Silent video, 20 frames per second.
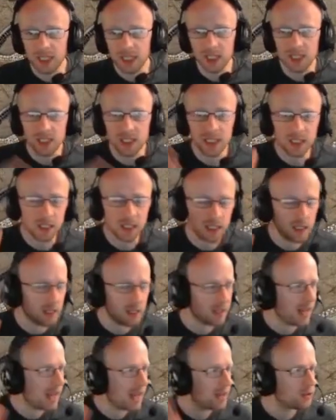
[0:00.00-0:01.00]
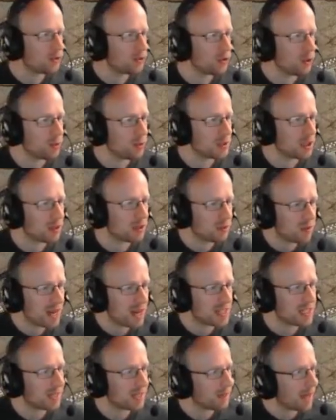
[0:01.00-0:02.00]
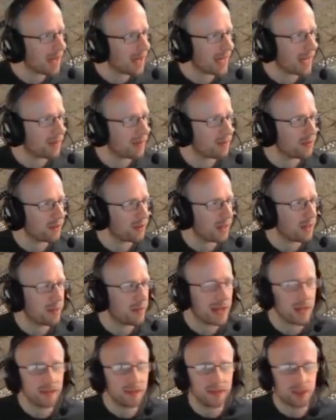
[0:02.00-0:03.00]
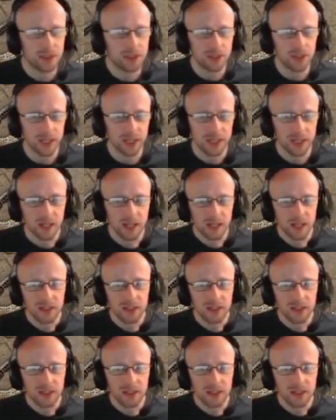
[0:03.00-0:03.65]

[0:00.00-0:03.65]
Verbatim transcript: As you can see, the light troops harassing my cavalry and my infantry.